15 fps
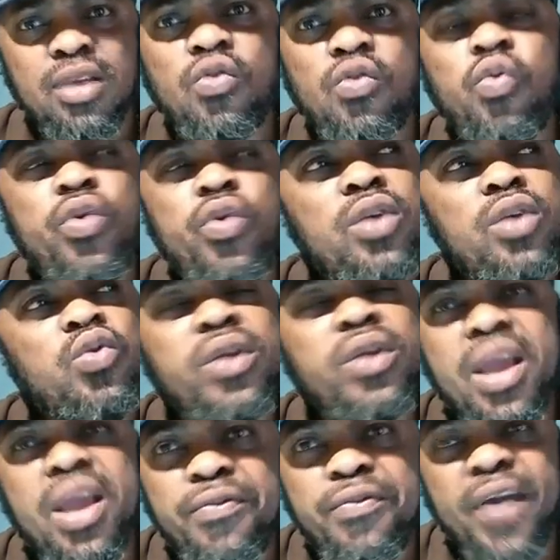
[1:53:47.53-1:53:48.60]
You
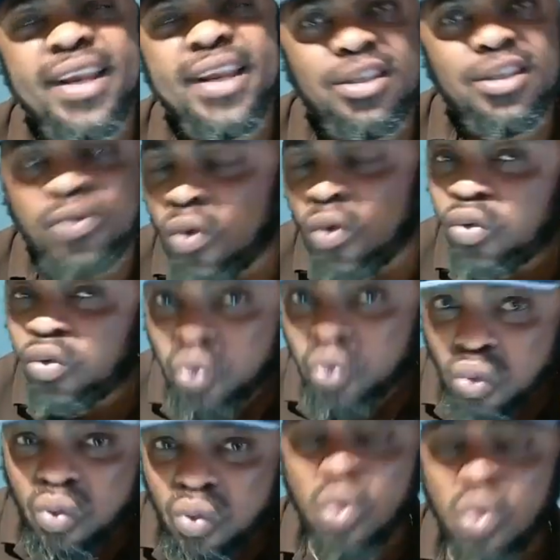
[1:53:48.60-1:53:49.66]
can't fight this
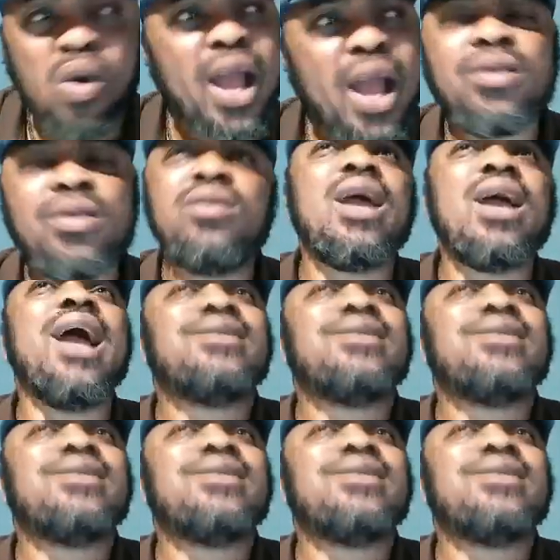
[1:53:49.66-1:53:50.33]
Ojukwu. I